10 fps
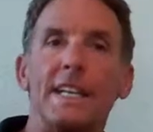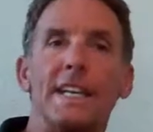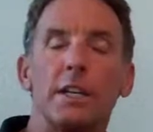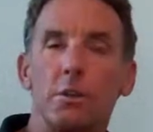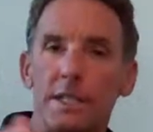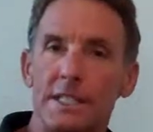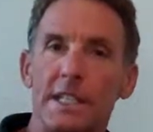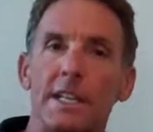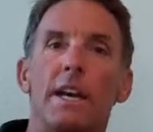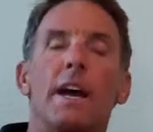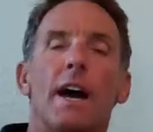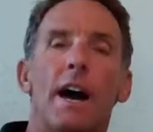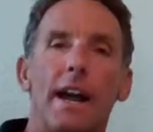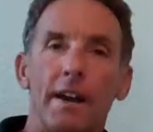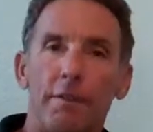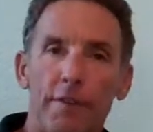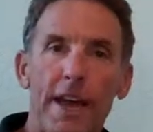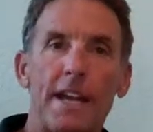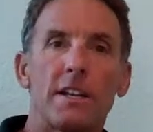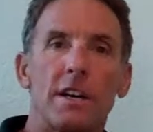and increasing higher
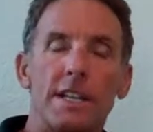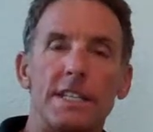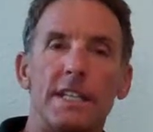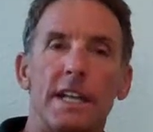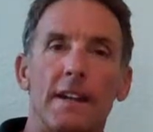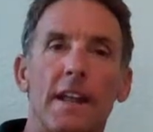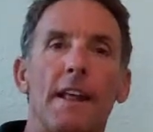fat content.